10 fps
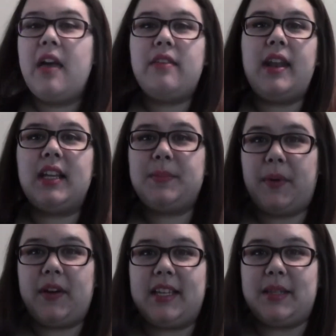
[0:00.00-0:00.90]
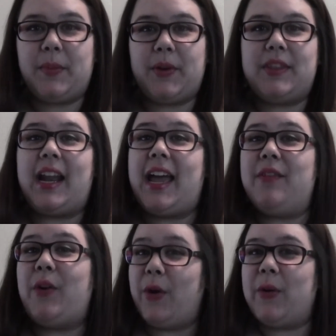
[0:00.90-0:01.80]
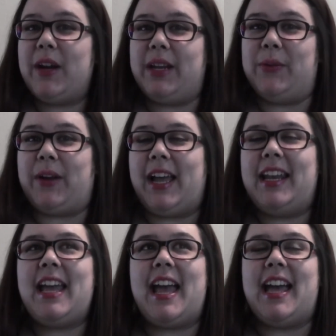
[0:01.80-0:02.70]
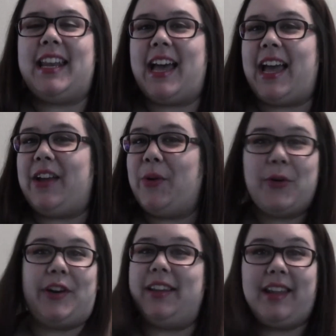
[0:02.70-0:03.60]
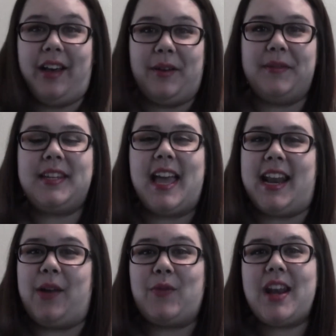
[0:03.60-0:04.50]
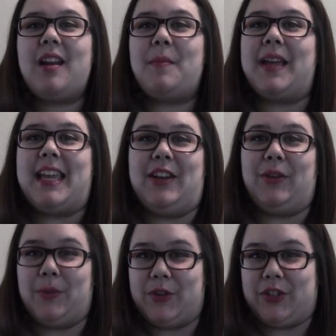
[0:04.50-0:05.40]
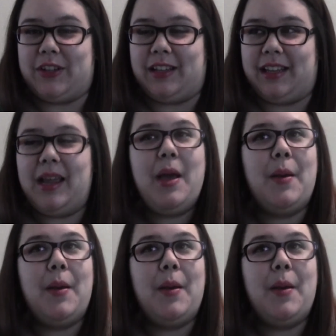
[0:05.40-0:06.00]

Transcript: The next book is a book that I have already read and I already loved, and I read it on my Kindle originally,